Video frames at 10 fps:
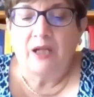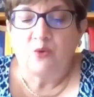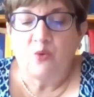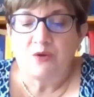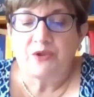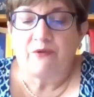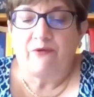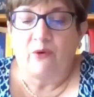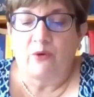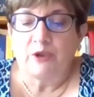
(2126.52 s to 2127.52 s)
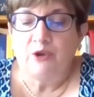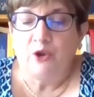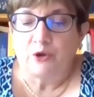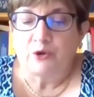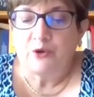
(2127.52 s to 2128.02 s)
and was therefore
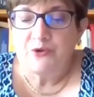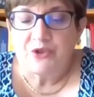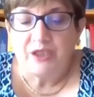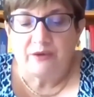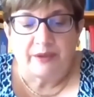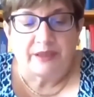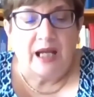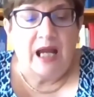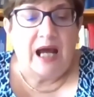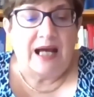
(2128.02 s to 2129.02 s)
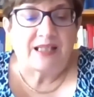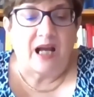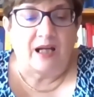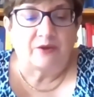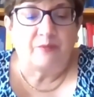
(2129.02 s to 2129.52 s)
not considered as
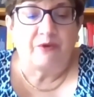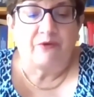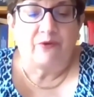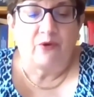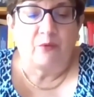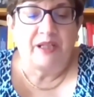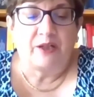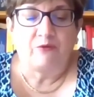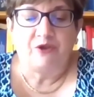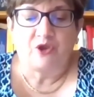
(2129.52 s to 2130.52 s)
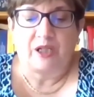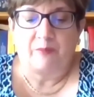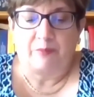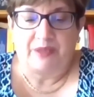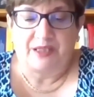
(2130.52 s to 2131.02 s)
act performed in an official
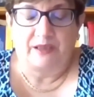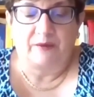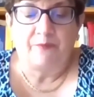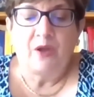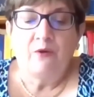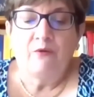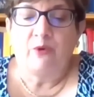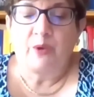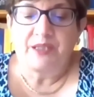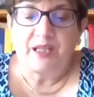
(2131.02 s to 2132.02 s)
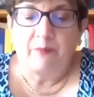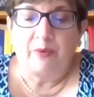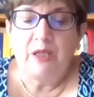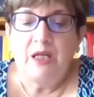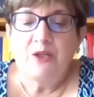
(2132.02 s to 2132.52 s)
capacity. For
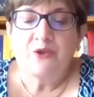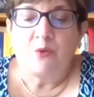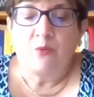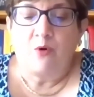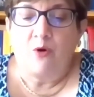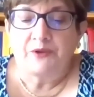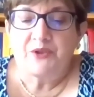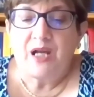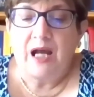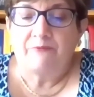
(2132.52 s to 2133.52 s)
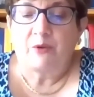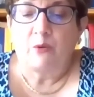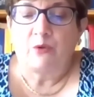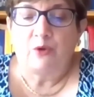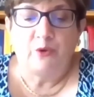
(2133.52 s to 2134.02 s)
example, some courts have
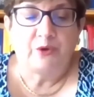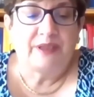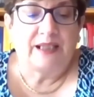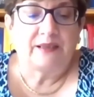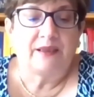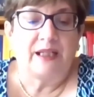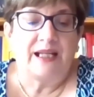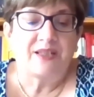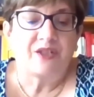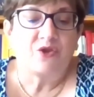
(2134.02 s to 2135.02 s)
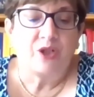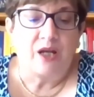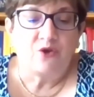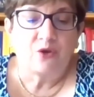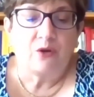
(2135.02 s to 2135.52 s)
concluded that the
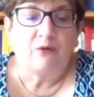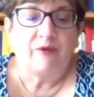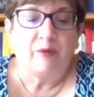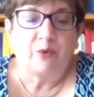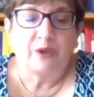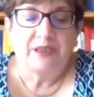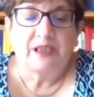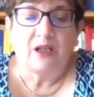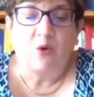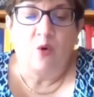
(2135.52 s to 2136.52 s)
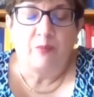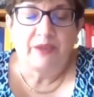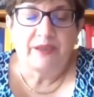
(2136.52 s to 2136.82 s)
assassination of a political